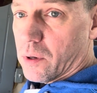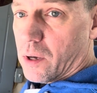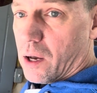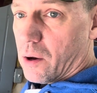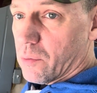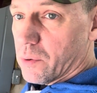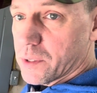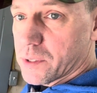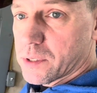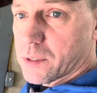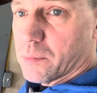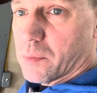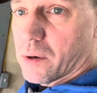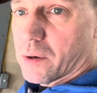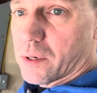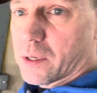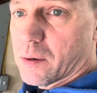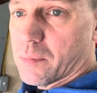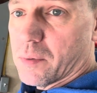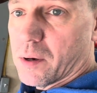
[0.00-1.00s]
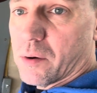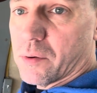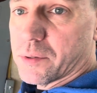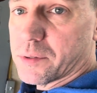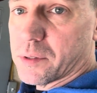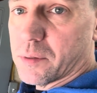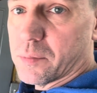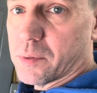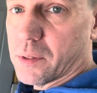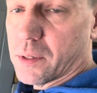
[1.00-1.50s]
I wish somebody would come out with
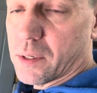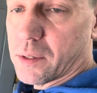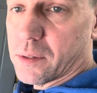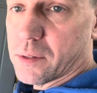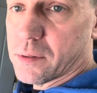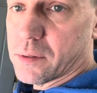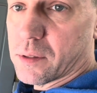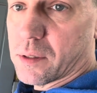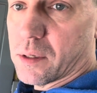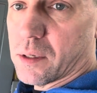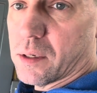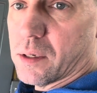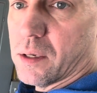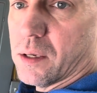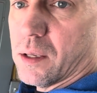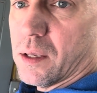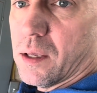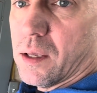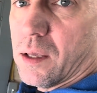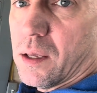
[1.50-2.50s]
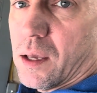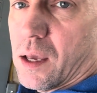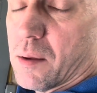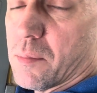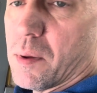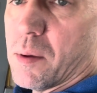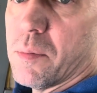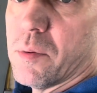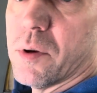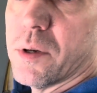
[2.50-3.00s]
something like this again. And
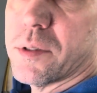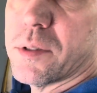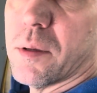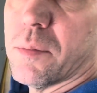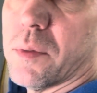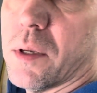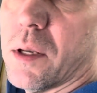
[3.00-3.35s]
maybe there is something.